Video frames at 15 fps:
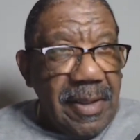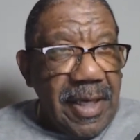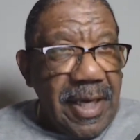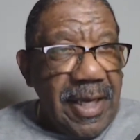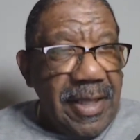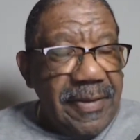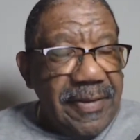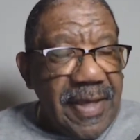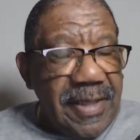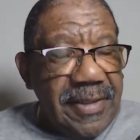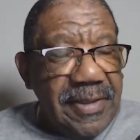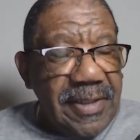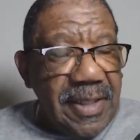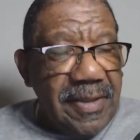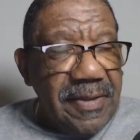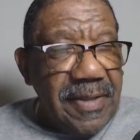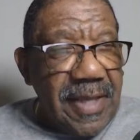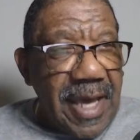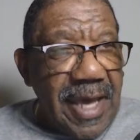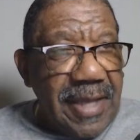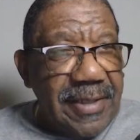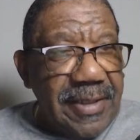And they did
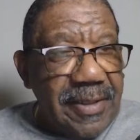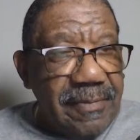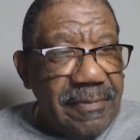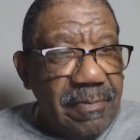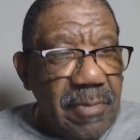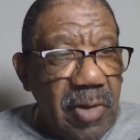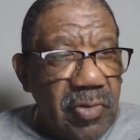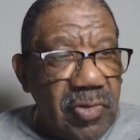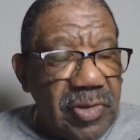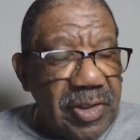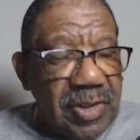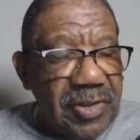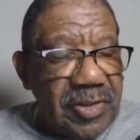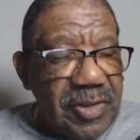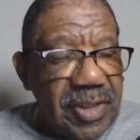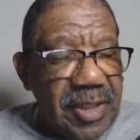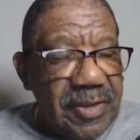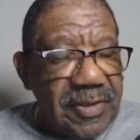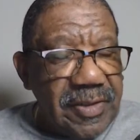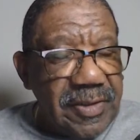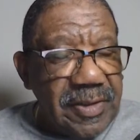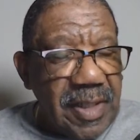that in most of the
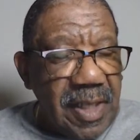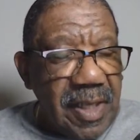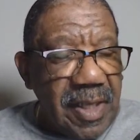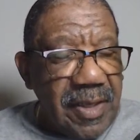states,